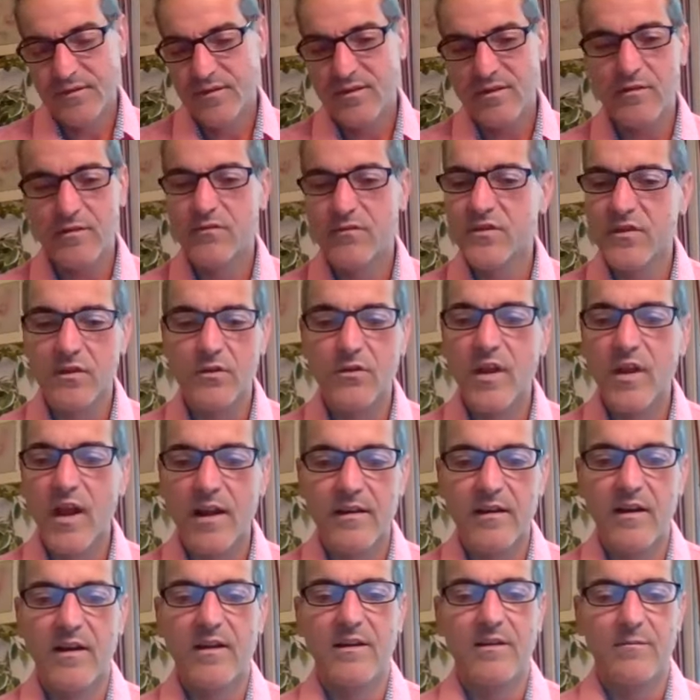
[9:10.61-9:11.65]
you've still got
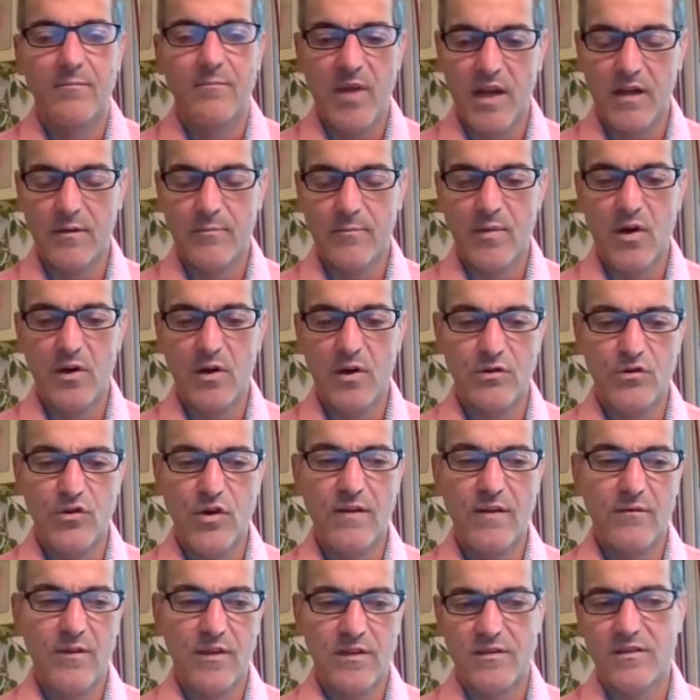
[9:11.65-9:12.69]
it on a backup hard
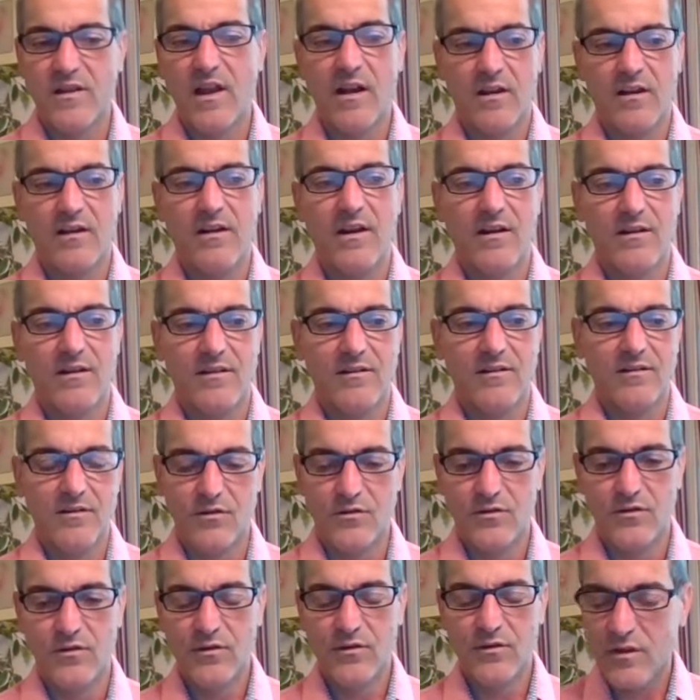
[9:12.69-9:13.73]
drive that's not connected to your